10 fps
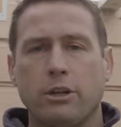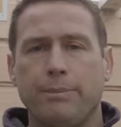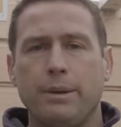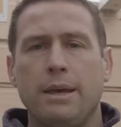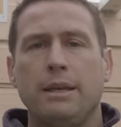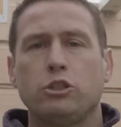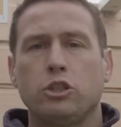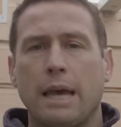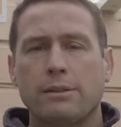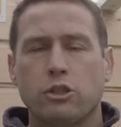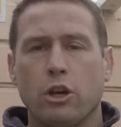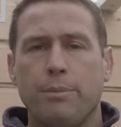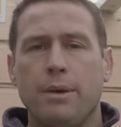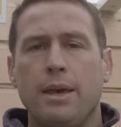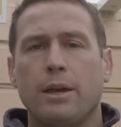up, chest
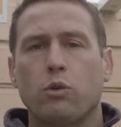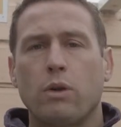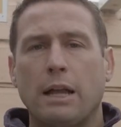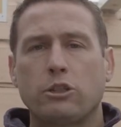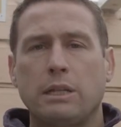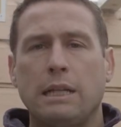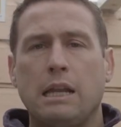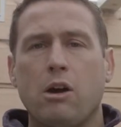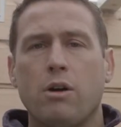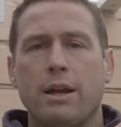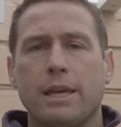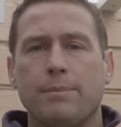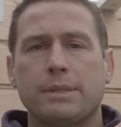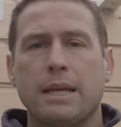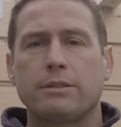up, gradually lower our
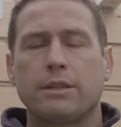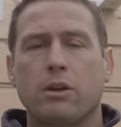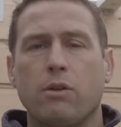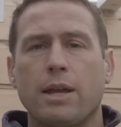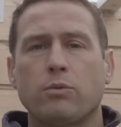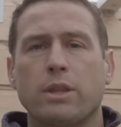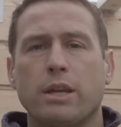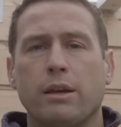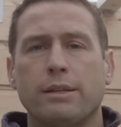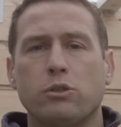hips down to the ground with a nice